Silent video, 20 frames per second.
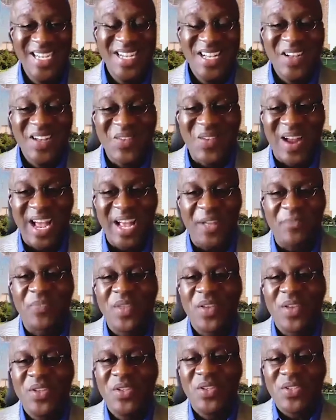Right? Sure.
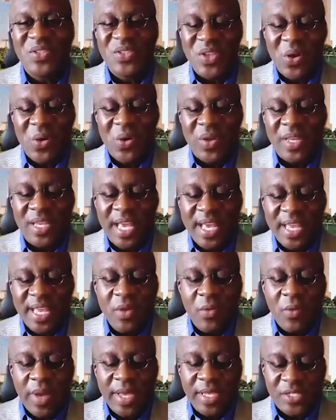So in any
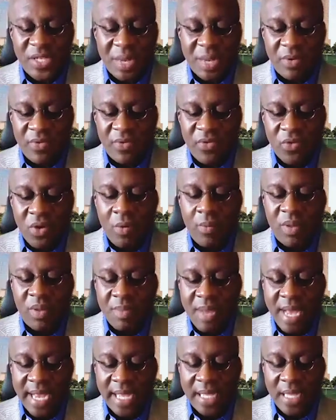way, shape, or form with
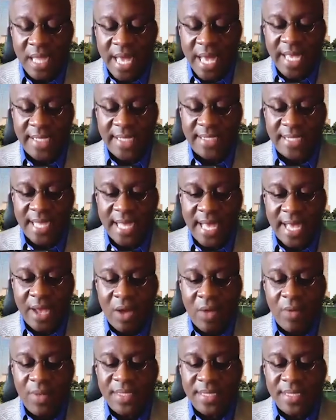my clients, I
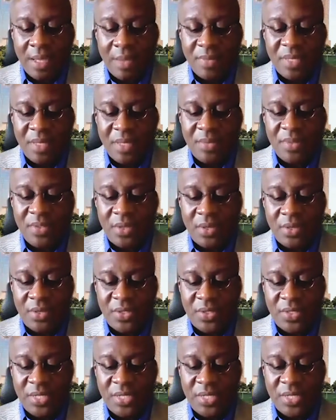always help them to
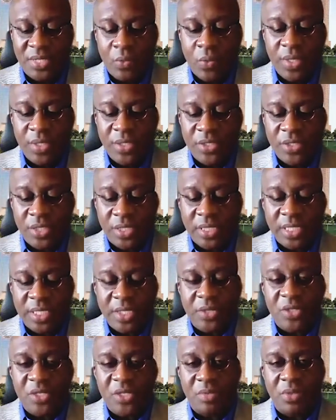understand what should
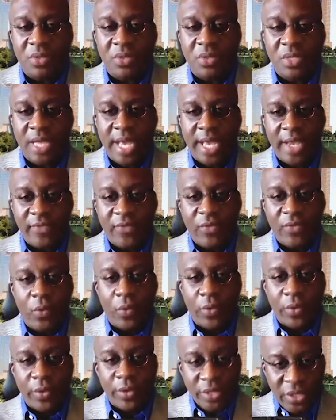leadership look like
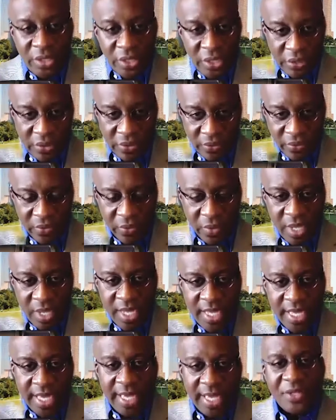for you.
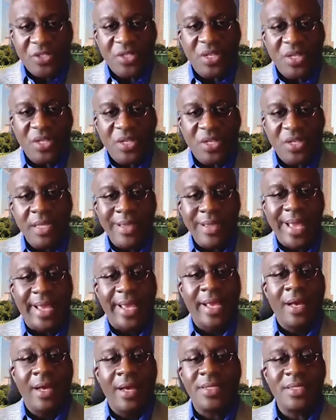It should be like a
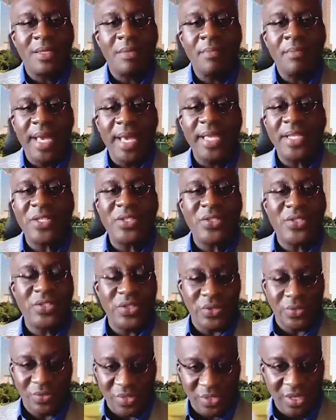custom-made suit
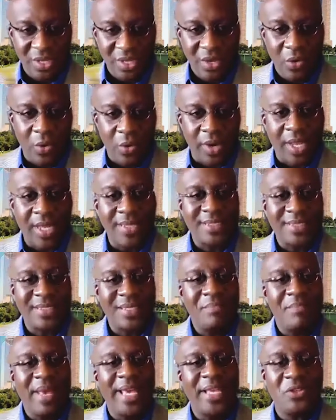or
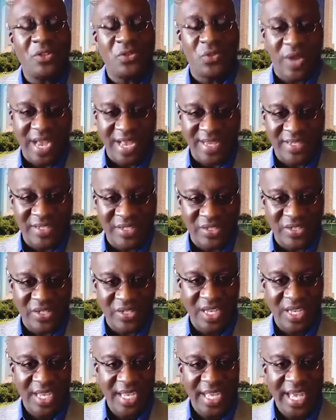custom-made dress.
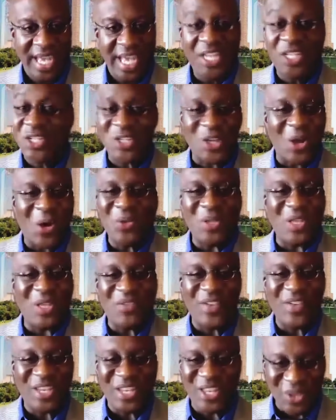It should only
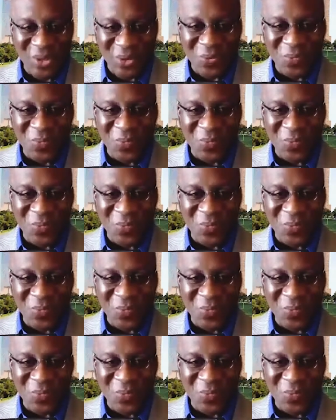fit you.